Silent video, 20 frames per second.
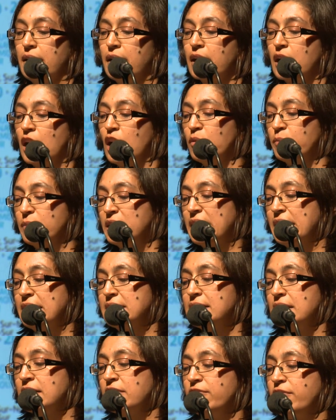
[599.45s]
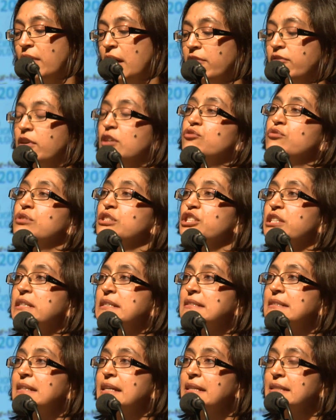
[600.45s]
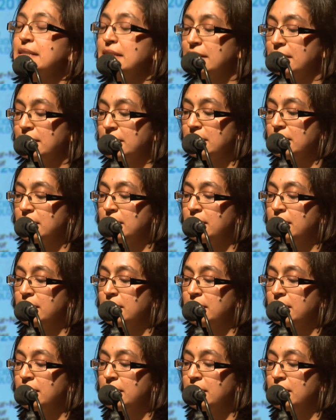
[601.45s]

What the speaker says: culminating 500 years later